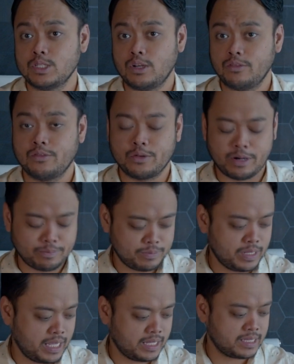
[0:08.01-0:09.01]
software
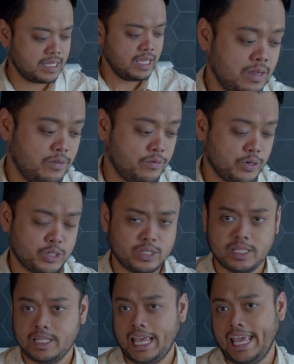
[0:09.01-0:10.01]
update
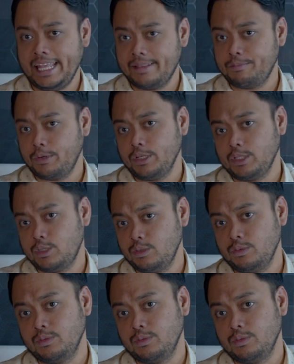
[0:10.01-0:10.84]
version 8.2.